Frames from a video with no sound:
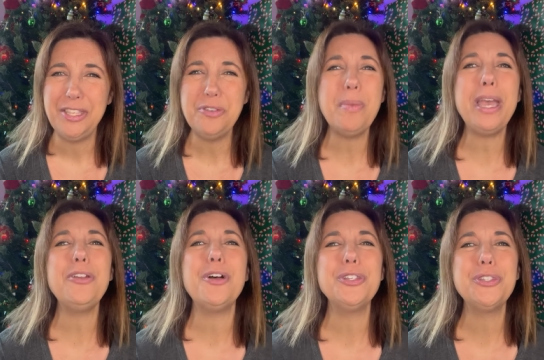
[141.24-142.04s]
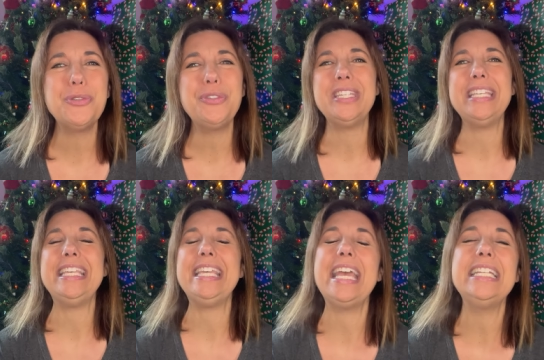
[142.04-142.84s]
You might also see
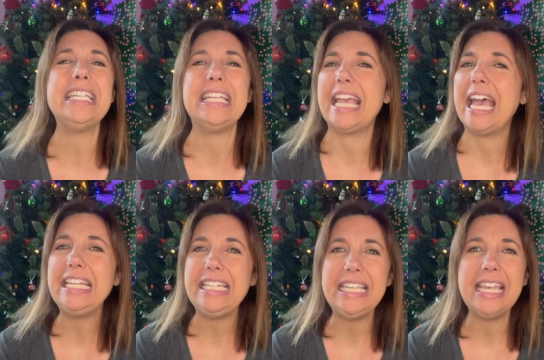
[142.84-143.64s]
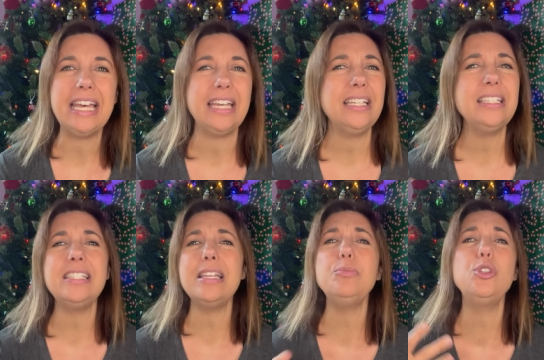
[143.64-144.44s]
the ending aria in
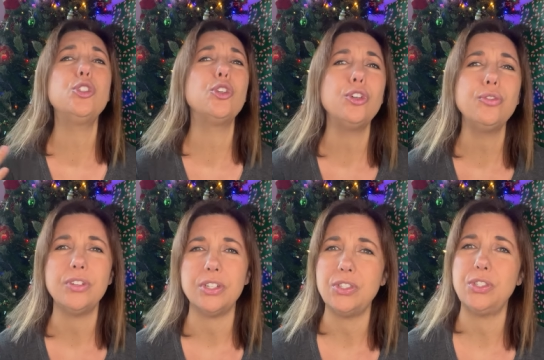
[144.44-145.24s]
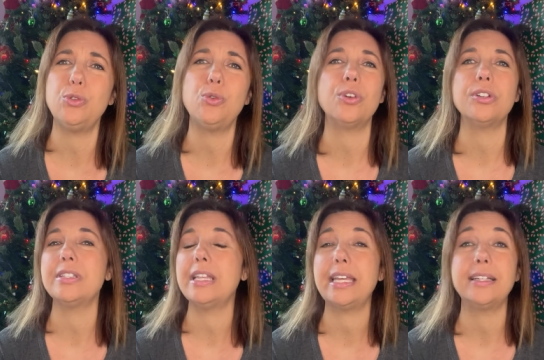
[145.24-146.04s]
some service
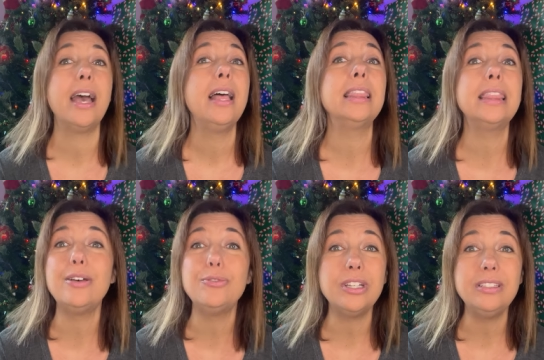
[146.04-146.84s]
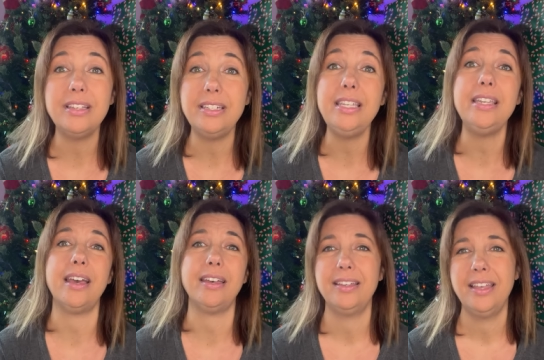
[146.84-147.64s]
stores like
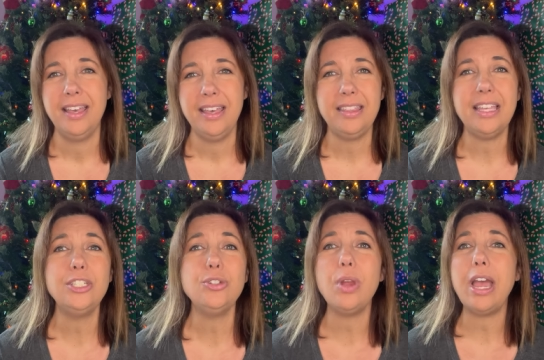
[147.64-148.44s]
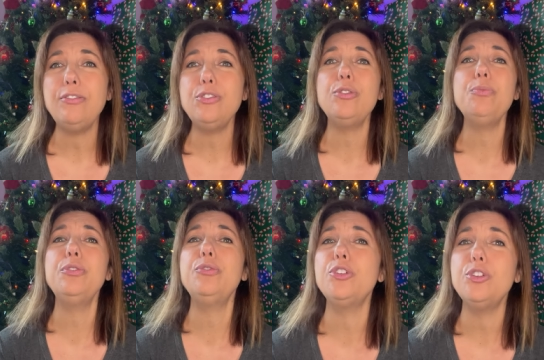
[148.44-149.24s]
lavanderia that derives from
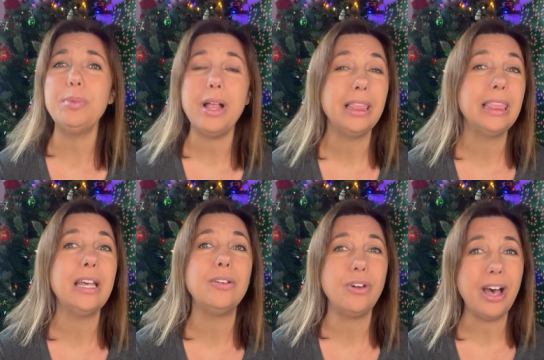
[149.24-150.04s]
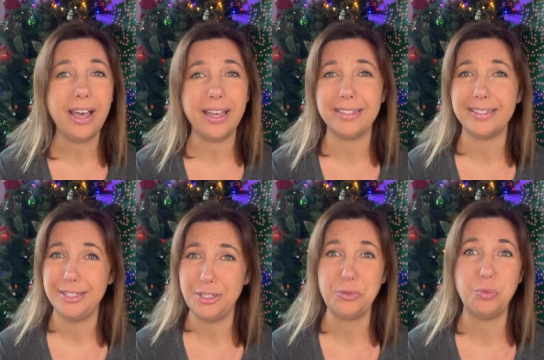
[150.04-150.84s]
the verb lavar,
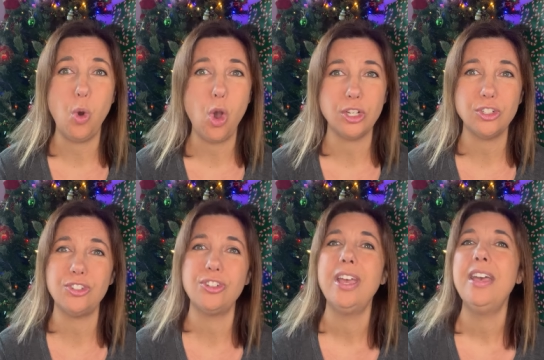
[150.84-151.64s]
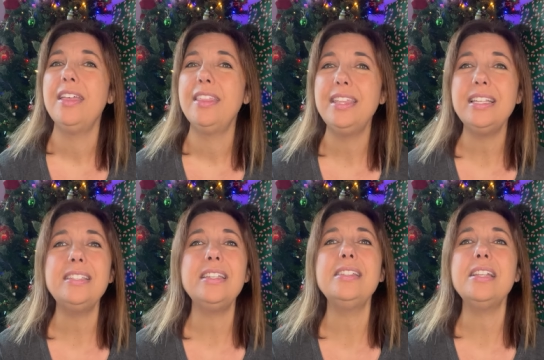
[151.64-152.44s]
to wash.
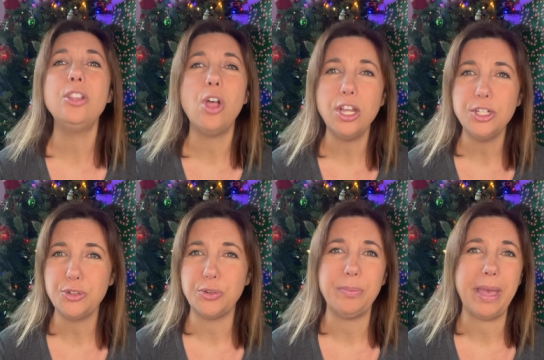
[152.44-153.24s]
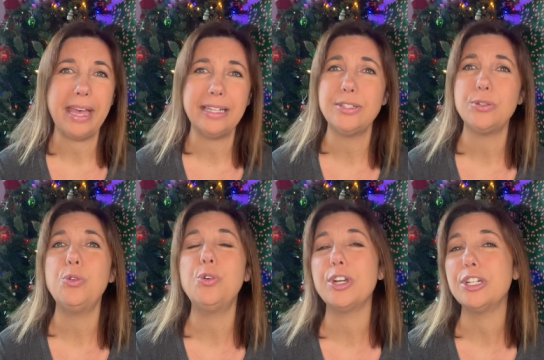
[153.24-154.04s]
This is a laundromat
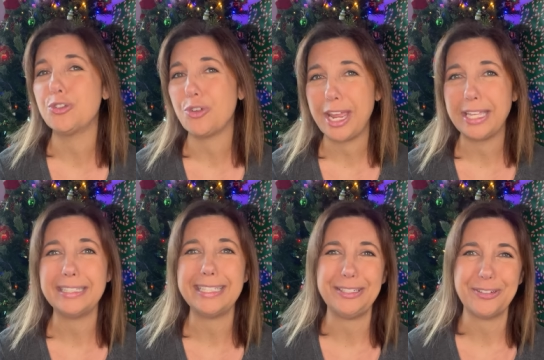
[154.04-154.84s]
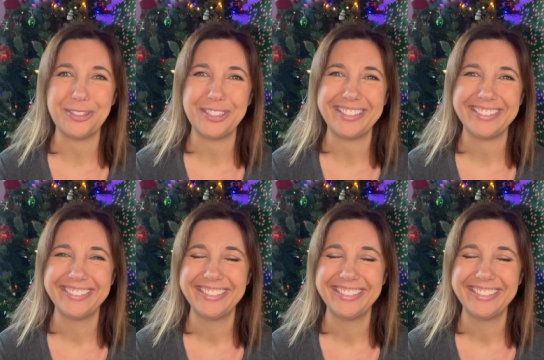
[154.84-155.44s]
or a dry cleaner's.